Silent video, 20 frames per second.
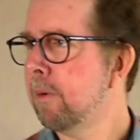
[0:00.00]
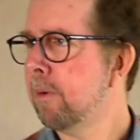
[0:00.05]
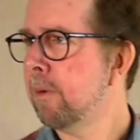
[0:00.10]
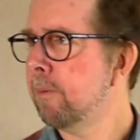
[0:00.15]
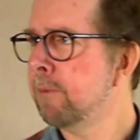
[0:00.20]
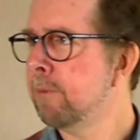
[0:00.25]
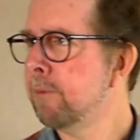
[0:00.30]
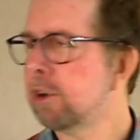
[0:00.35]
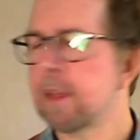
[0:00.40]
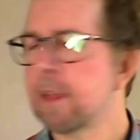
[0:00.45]

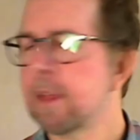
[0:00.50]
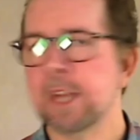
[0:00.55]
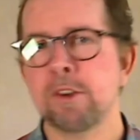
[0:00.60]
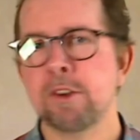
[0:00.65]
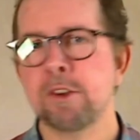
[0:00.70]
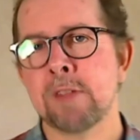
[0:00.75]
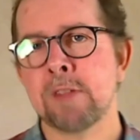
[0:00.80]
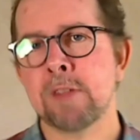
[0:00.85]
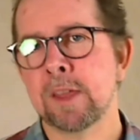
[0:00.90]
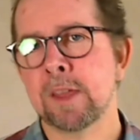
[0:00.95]

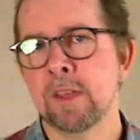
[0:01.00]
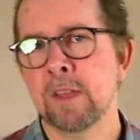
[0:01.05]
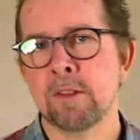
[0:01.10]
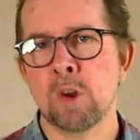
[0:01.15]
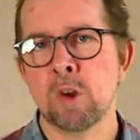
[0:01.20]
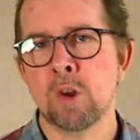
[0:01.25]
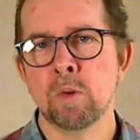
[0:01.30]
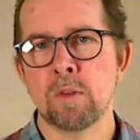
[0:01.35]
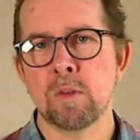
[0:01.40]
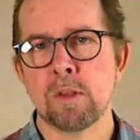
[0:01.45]
Visualizations like this
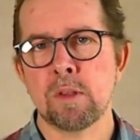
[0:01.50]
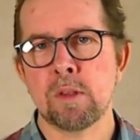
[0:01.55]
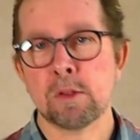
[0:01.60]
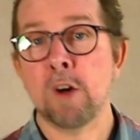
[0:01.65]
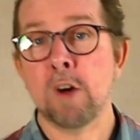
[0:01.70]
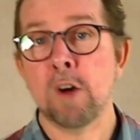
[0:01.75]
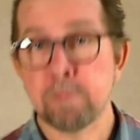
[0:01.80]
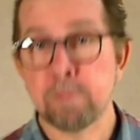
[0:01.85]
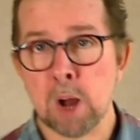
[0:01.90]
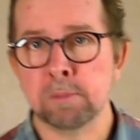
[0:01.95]
don't
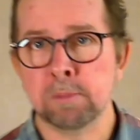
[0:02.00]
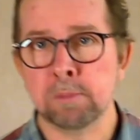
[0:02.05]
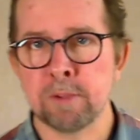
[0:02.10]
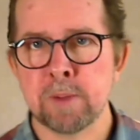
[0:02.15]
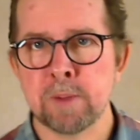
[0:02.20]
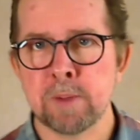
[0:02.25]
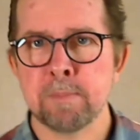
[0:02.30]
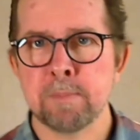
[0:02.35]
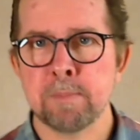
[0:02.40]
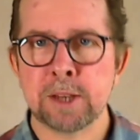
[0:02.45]
solve problems,
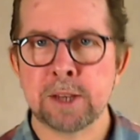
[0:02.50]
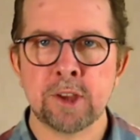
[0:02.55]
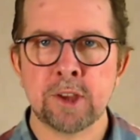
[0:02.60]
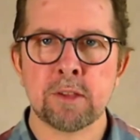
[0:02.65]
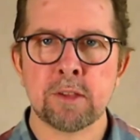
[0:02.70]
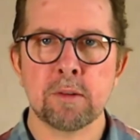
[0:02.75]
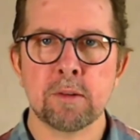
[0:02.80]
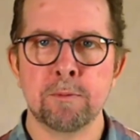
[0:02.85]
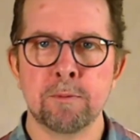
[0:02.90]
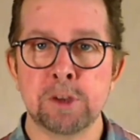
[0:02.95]
but by
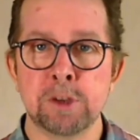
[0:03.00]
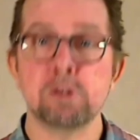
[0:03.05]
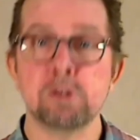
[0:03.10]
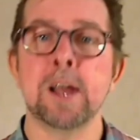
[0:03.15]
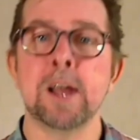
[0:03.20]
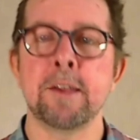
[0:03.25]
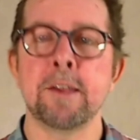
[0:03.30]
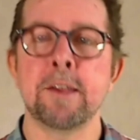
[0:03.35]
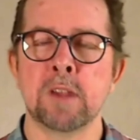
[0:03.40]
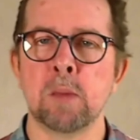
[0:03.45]
just
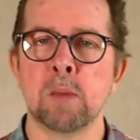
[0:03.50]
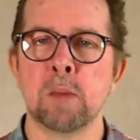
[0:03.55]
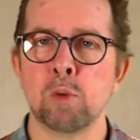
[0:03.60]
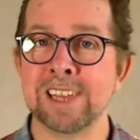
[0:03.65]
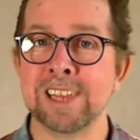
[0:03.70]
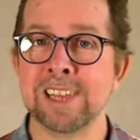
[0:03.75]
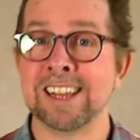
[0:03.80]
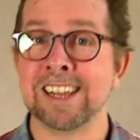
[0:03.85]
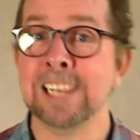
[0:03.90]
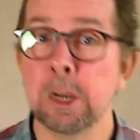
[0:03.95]
visualizing them
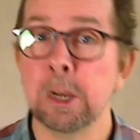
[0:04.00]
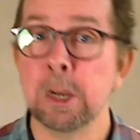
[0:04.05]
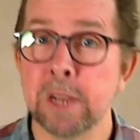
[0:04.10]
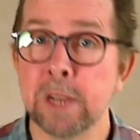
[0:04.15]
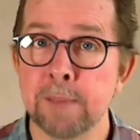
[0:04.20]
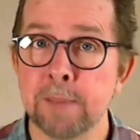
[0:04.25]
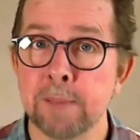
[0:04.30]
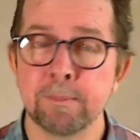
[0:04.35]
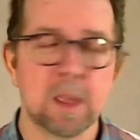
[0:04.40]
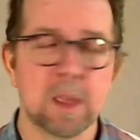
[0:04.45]
really
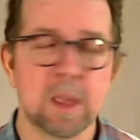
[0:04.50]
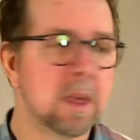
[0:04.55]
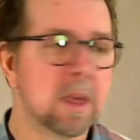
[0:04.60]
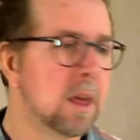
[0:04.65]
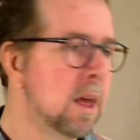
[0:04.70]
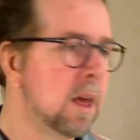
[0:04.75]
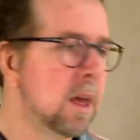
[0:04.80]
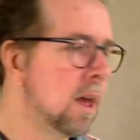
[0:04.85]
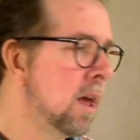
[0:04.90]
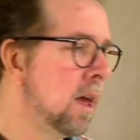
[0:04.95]
clearly,
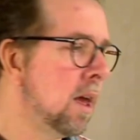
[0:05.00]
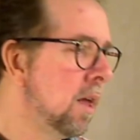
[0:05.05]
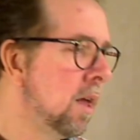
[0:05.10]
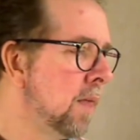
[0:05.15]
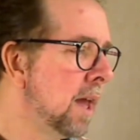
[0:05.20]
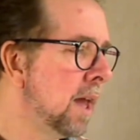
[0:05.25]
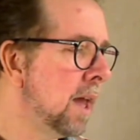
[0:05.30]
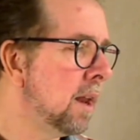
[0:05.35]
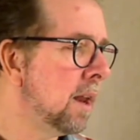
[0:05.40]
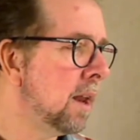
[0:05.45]

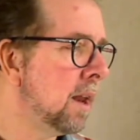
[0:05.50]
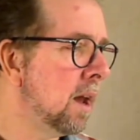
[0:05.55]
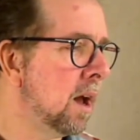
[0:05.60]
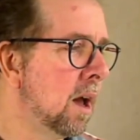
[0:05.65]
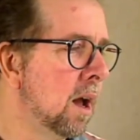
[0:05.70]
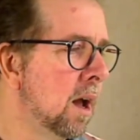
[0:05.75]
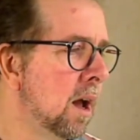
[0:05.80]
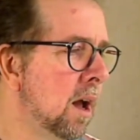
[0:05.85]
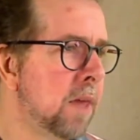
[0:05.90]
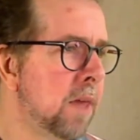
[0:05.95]
then
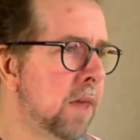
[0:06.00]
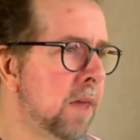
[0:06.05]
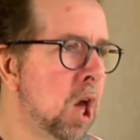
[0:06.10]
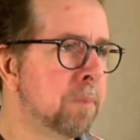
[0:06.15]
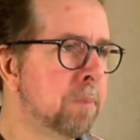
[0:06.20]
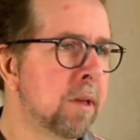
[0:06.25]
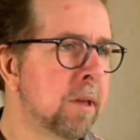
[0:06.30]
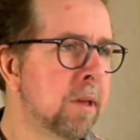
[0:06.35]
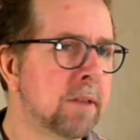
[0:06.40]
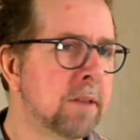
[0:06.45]
they
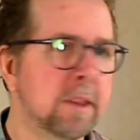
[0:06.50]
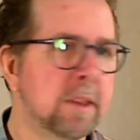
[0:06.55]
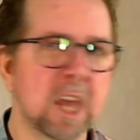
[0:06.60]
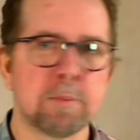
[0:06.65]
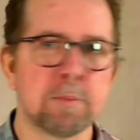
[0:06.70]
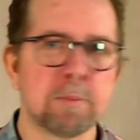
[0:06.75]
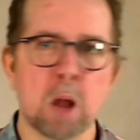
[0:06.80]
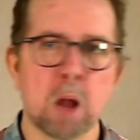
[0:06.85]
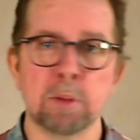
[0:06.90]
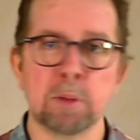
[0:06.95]
help us
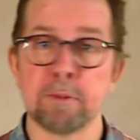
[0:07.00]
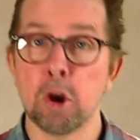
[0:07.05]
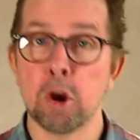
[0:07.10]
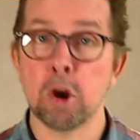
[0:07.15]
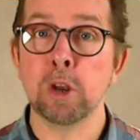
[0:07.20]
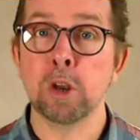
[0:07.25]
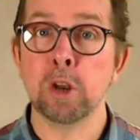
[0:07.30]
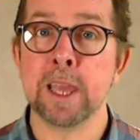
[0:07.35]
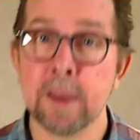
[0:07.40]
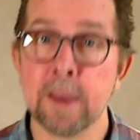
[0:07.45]
detect problems
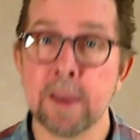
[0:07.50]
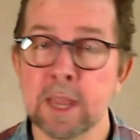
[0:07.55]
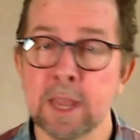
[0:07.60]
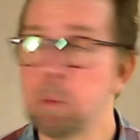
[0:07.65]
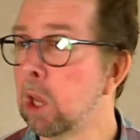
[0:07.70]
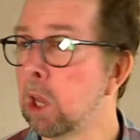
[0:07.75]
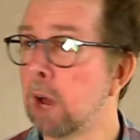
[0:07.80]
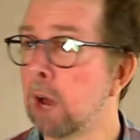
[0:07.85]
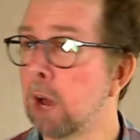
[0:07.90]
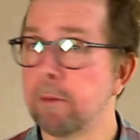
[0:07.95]
early, and then
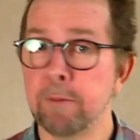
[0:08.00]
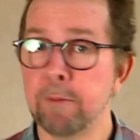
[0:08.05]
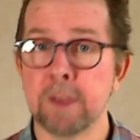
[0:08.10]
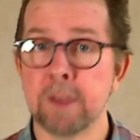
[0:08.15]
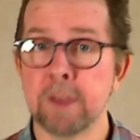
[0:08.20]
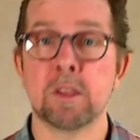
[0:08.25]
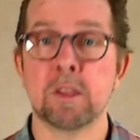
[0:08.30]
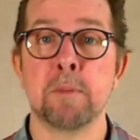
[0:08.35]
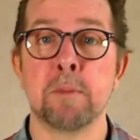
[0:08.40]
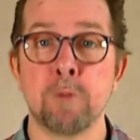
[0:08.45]
we can often
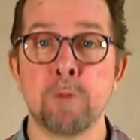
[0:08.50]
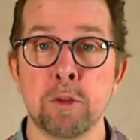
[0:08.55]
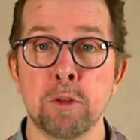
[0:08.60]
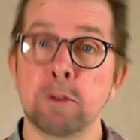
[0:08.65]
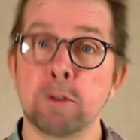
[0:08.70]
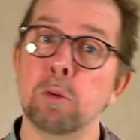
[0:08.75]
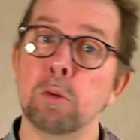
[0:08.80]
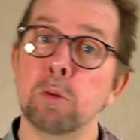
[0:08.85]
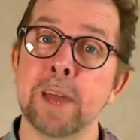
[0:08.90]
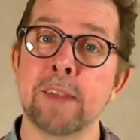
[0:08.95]
fix them before they're
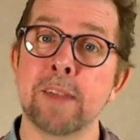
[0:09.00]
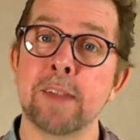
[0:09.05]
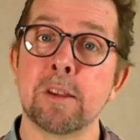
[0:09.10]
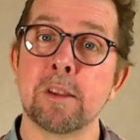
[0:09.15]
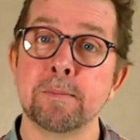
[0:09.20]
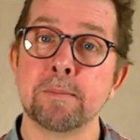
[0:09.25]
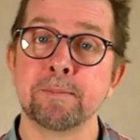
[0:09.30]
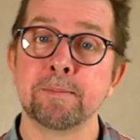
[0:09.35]
too late.